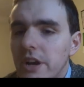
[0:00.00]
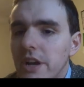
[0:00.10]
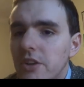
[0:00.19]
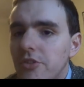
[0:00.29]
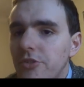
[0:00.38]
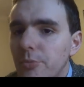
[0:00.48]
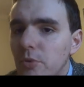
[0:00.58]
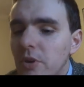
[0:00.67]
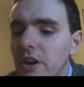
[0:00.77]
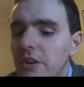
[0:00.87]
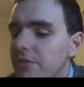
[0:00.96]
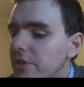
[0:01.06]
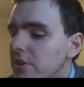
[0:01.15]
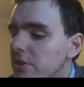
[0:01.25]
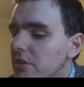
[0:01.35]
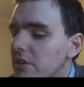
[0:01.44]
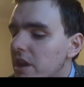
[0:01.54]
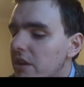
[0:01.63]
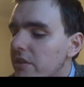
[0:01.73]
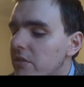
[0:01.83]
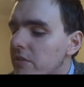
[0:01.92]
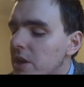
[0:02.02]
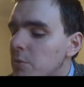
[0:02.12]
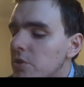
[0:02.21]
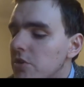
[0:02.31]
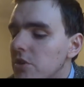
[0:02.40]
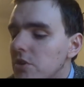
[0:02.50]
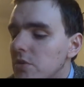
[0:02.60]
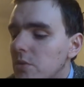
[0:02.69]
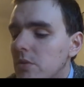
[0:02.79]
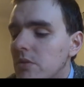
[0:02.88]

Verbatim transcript: it's small enough that you can carry it around with you,